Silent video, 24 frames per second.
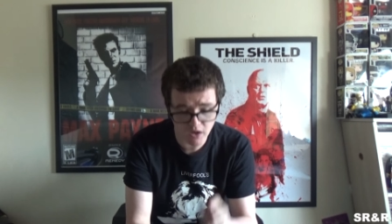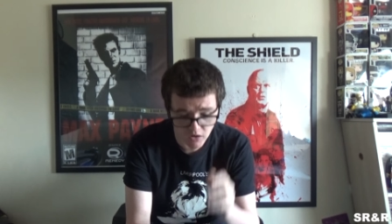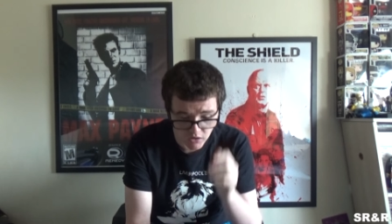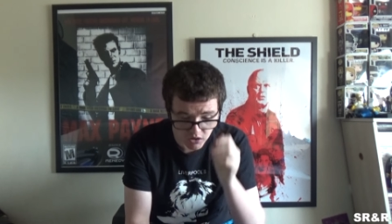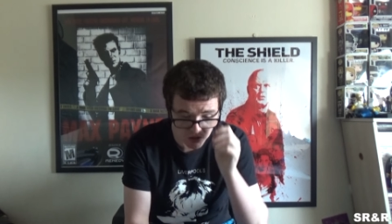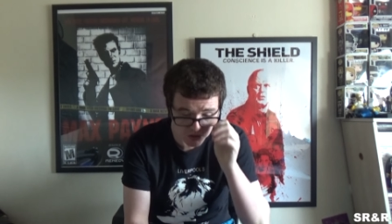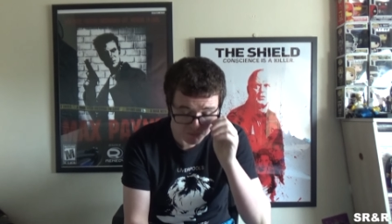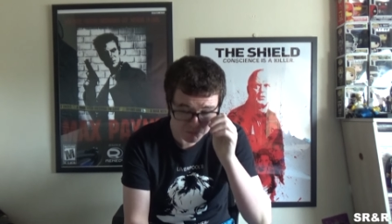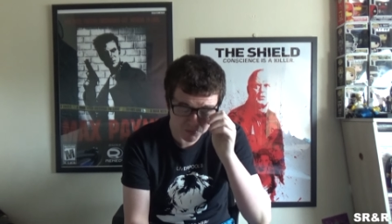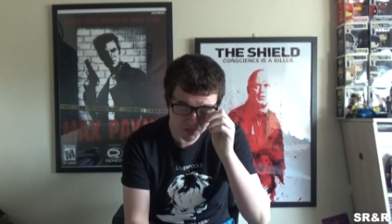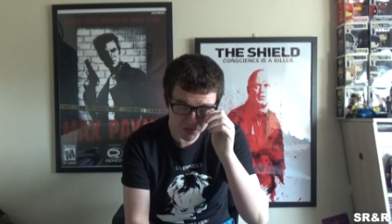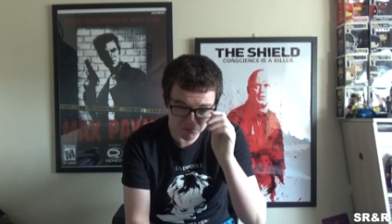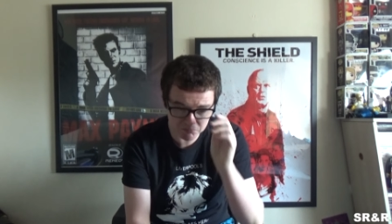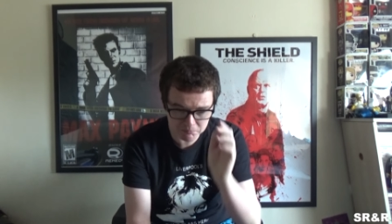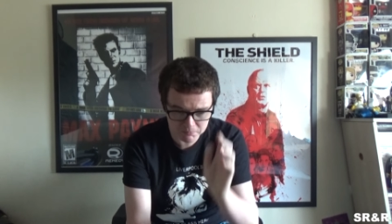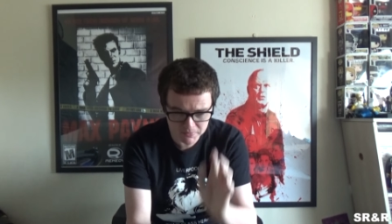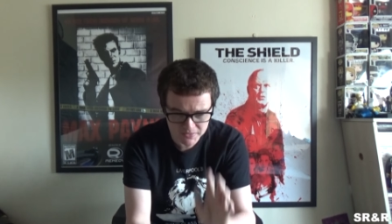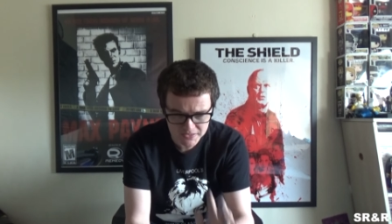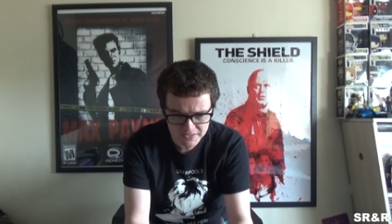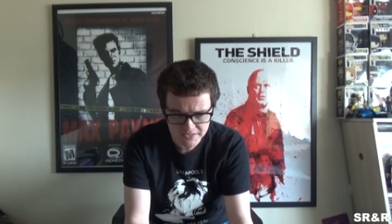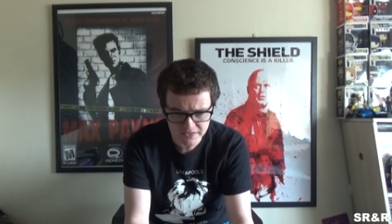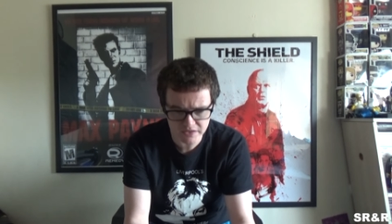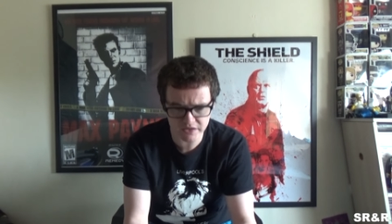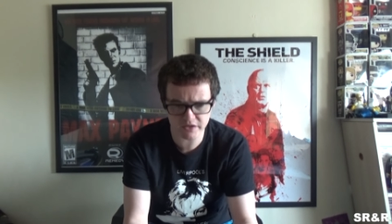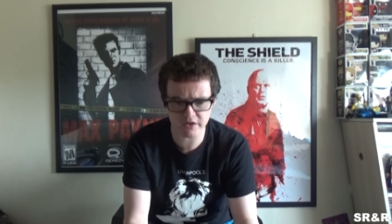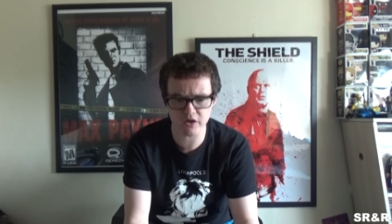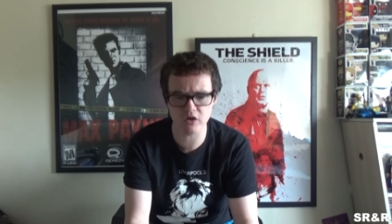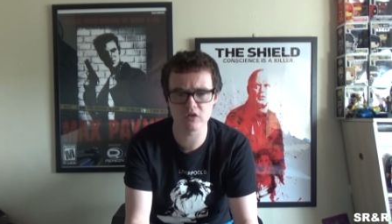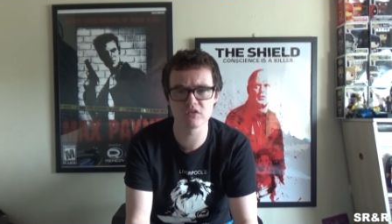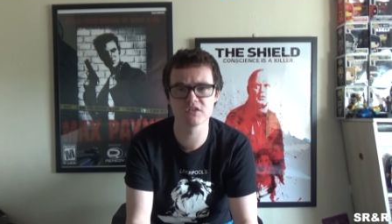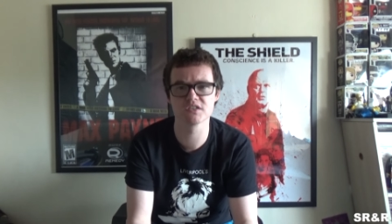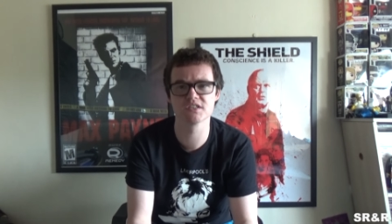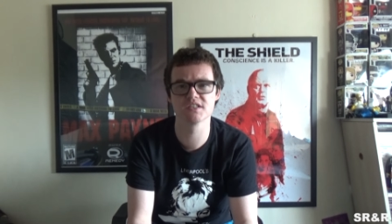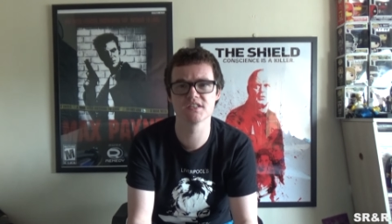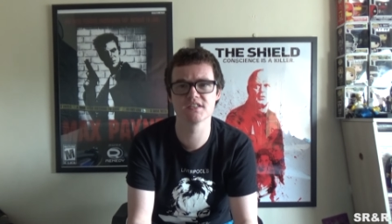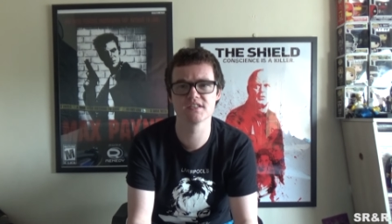I'm going to be completely
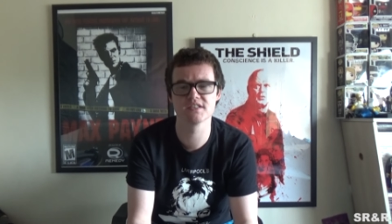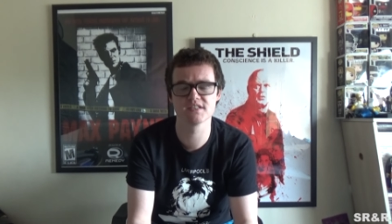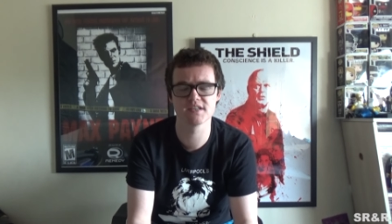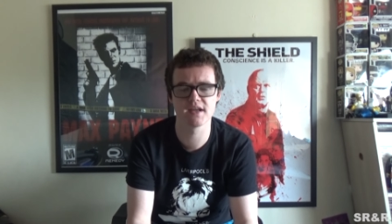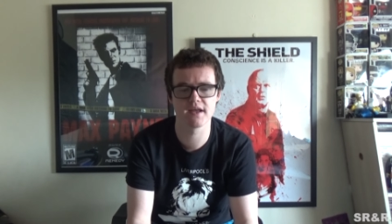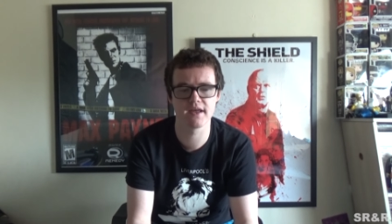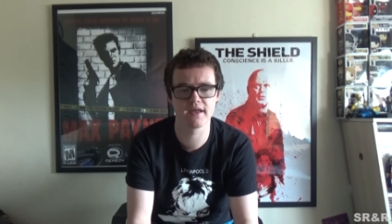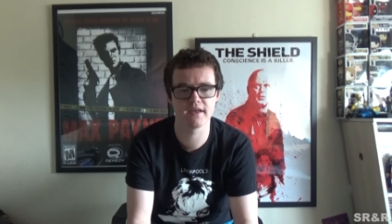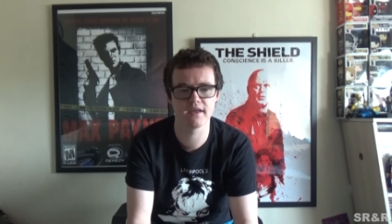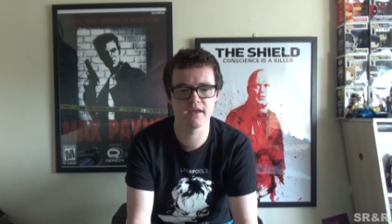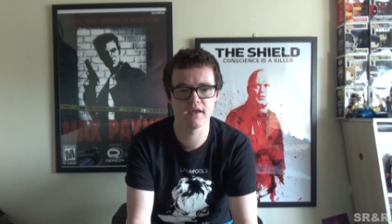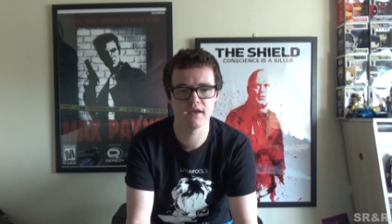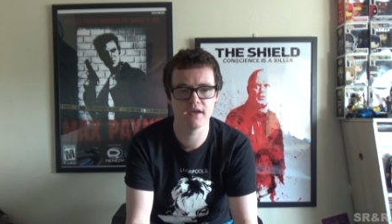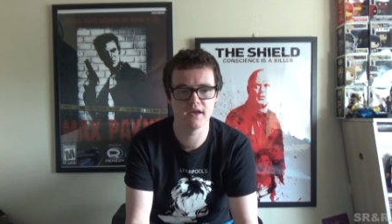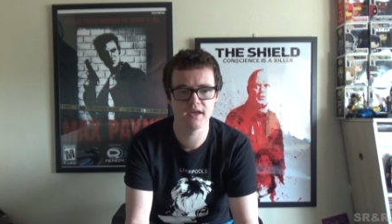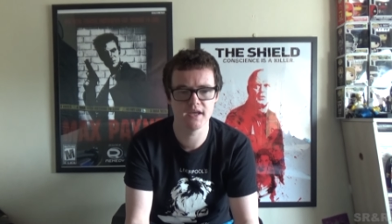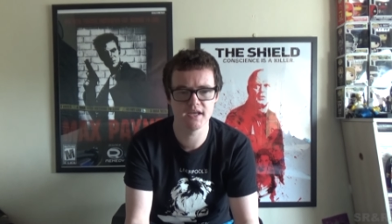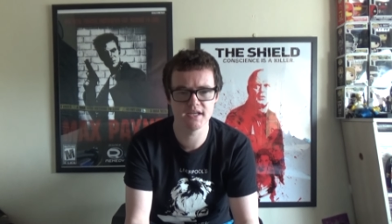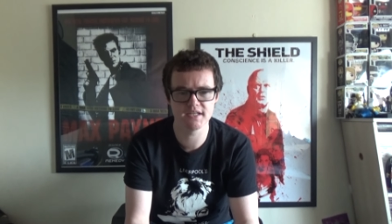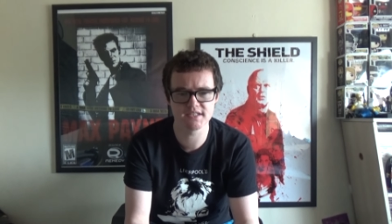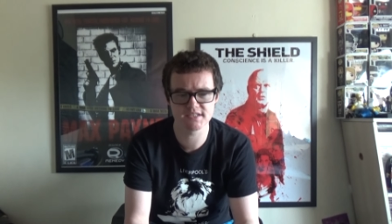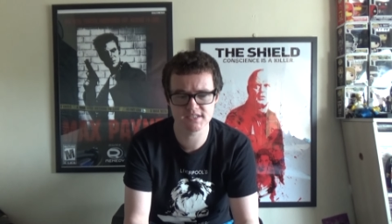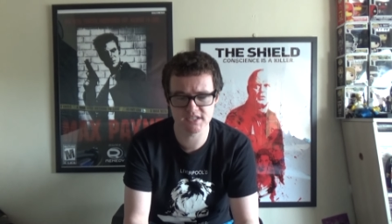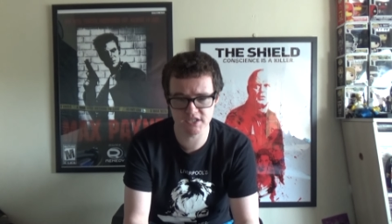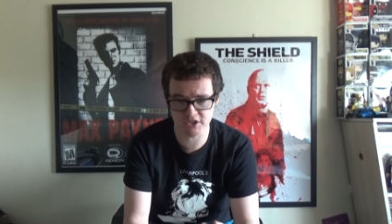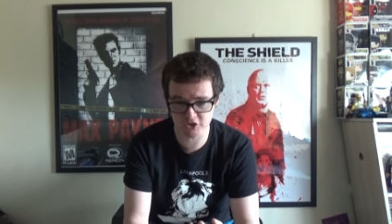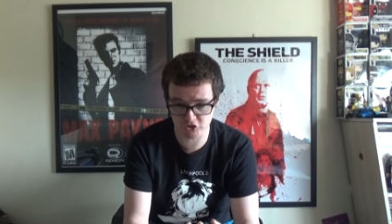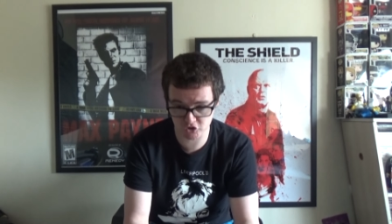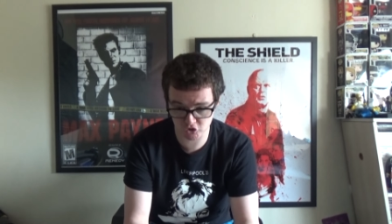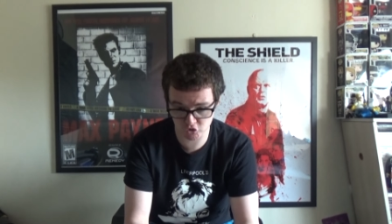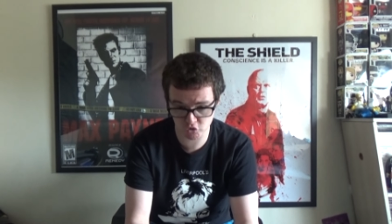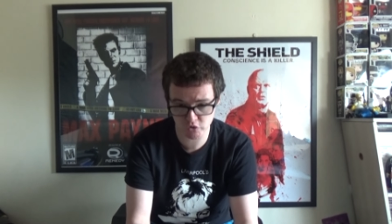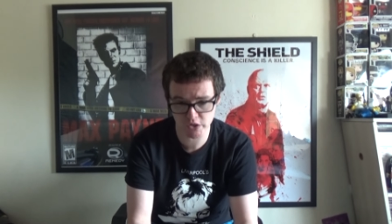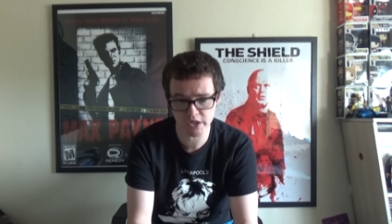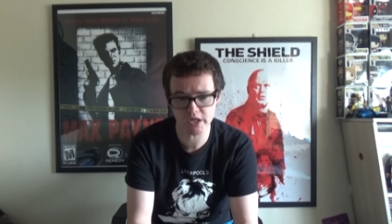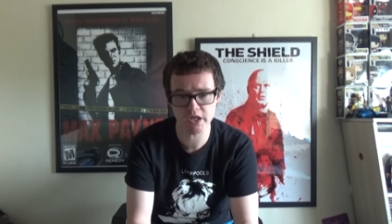honest and say it's an
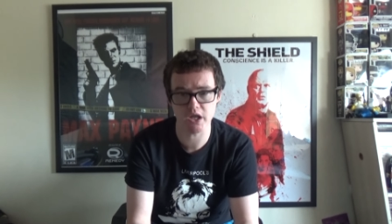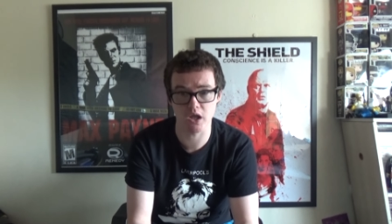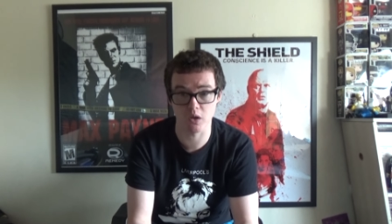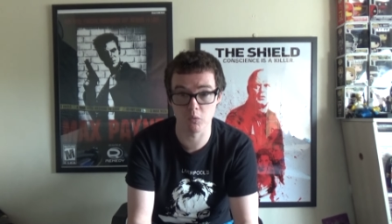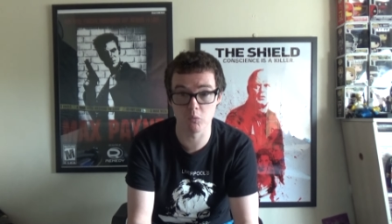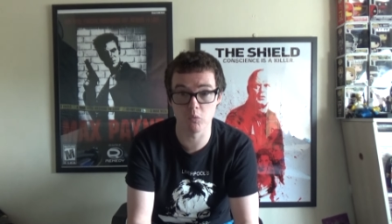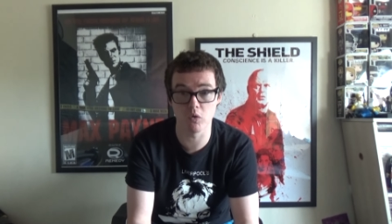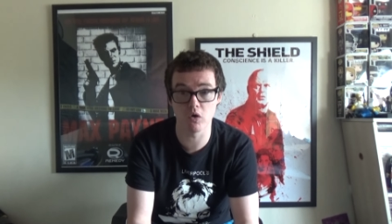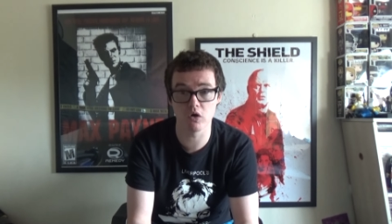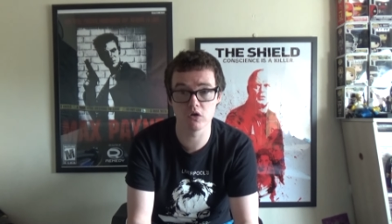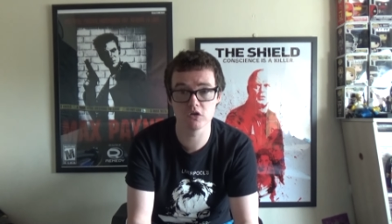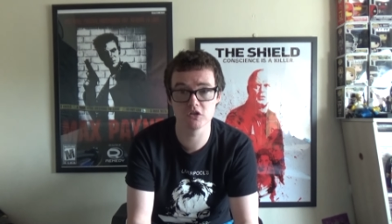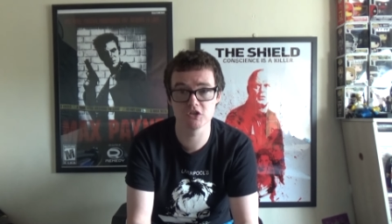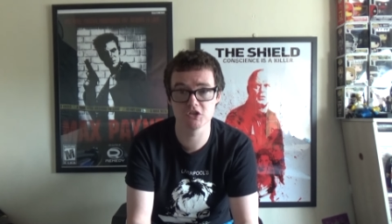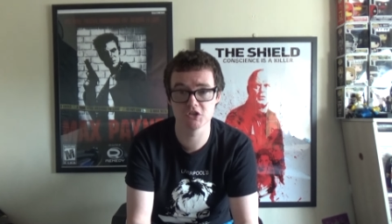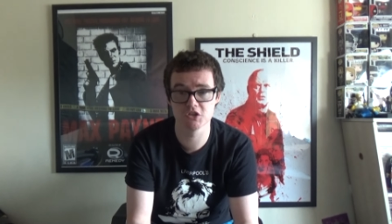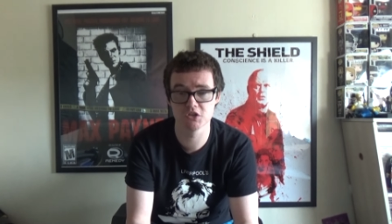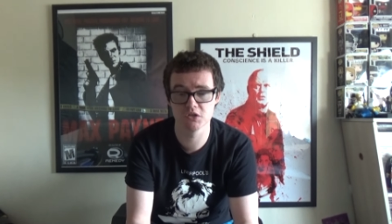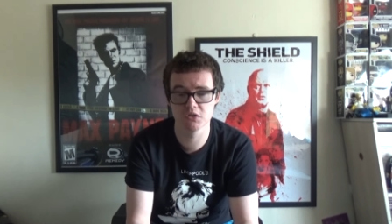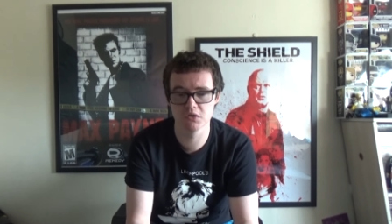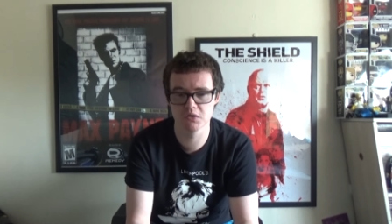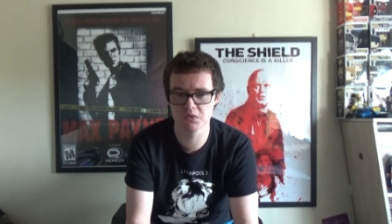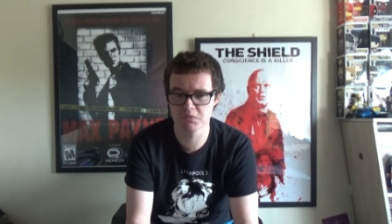intriguing watch,